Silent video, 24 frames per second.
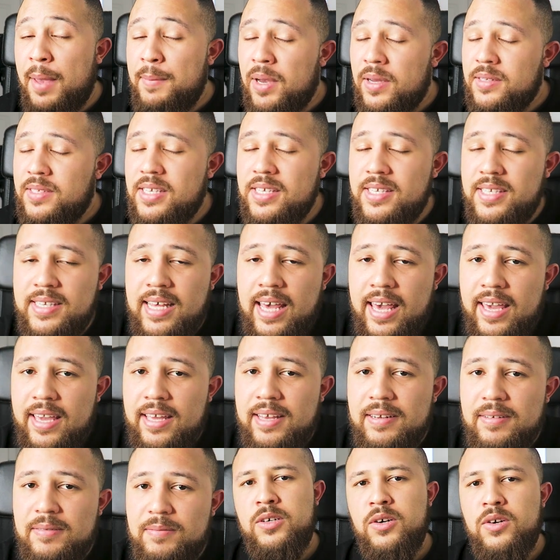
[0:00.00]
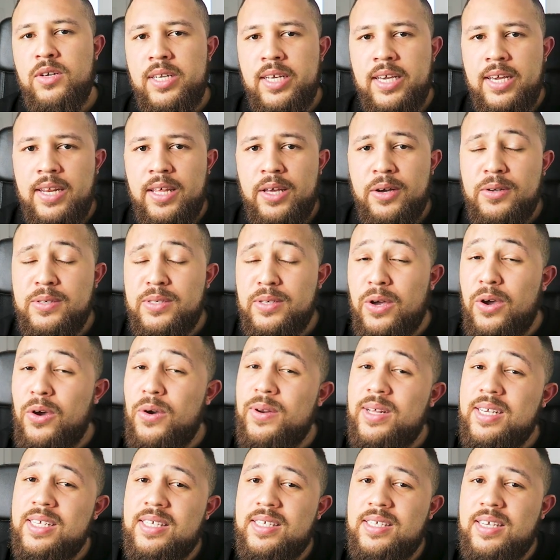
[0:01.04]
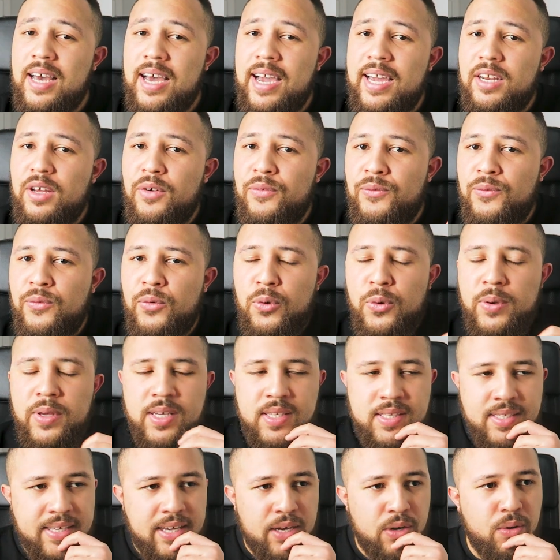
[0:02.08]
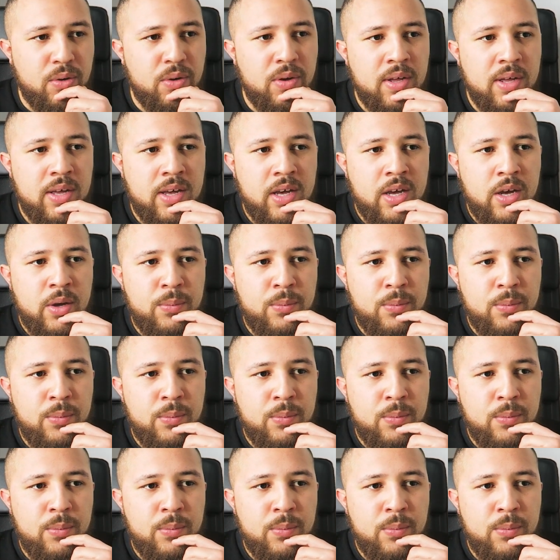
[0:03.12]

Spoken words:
came out to state Jorginho's only signed a 4-year deal.